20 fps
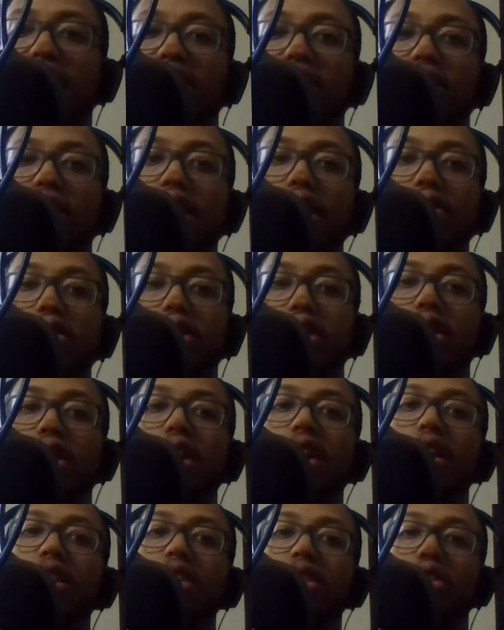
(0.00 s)
so he was
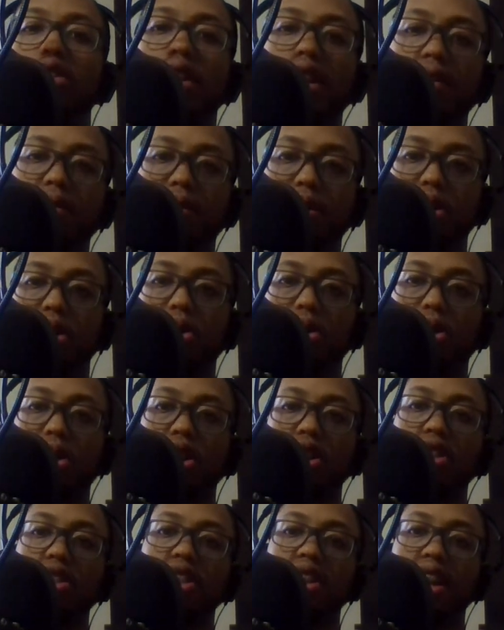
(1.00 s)
great for the
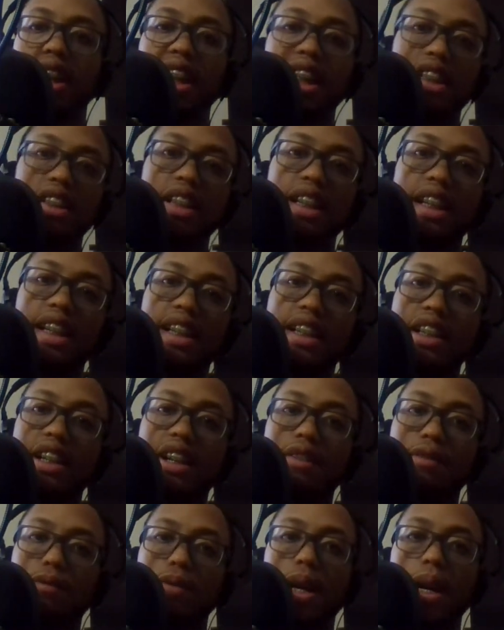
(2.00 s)
Oilers in the net in
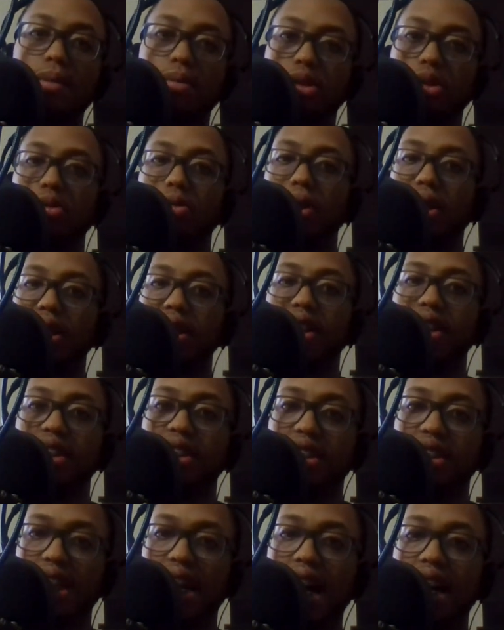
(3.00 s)
that 5-2 win
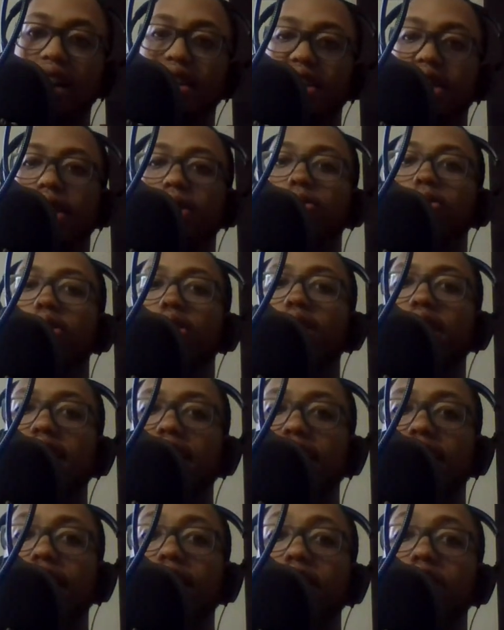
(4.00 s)
against Dallas after
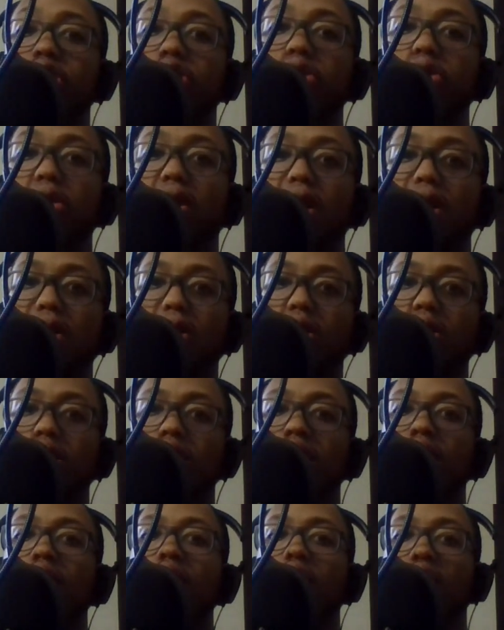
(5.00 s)
letting in 2 goals
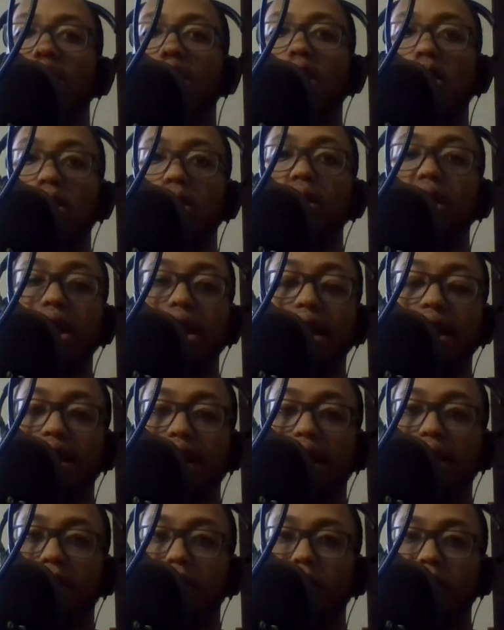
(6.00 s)
early in
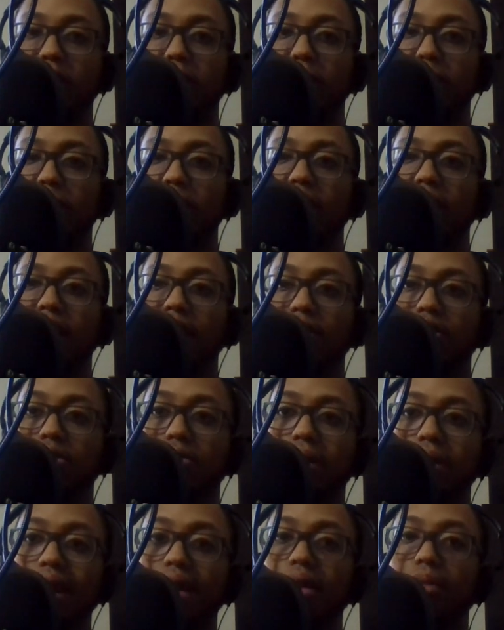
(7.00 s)
that first period. He
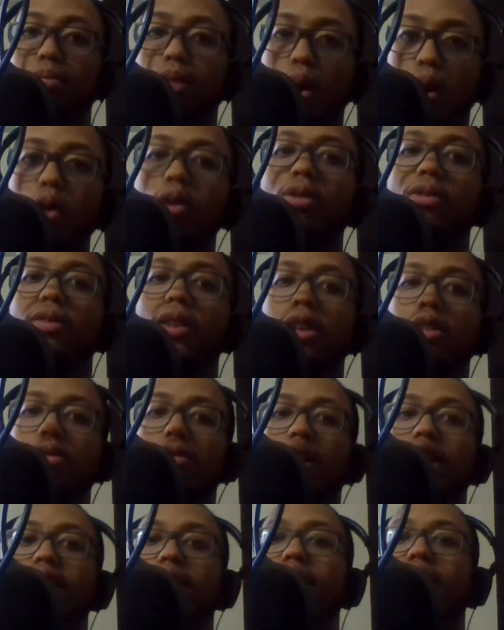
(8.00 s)
remained perfect
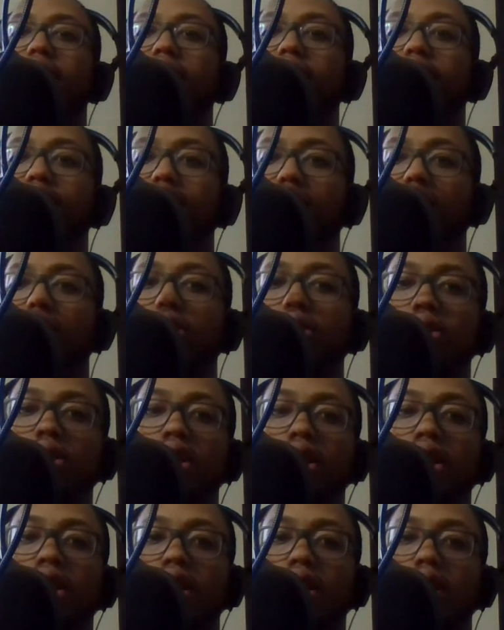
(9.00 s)
right there. So
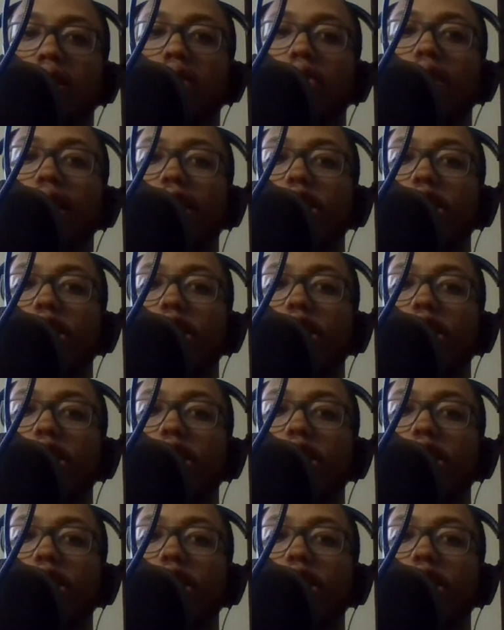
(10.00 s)
great